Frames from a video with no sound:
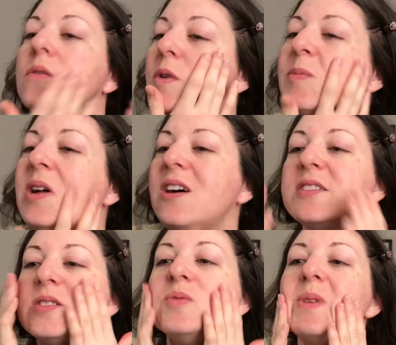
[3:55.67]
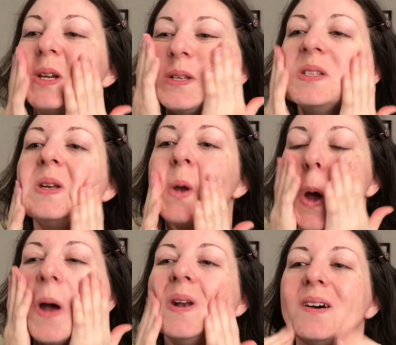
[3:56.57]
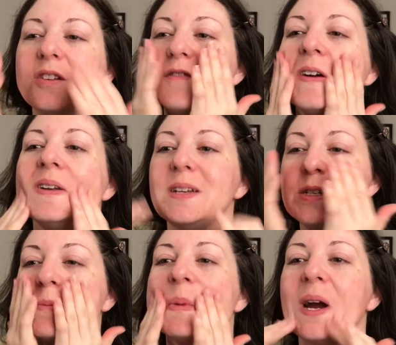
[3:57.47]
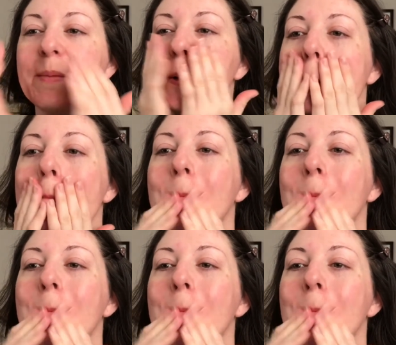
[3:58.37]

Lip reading: Rimmel also makes another foundation primer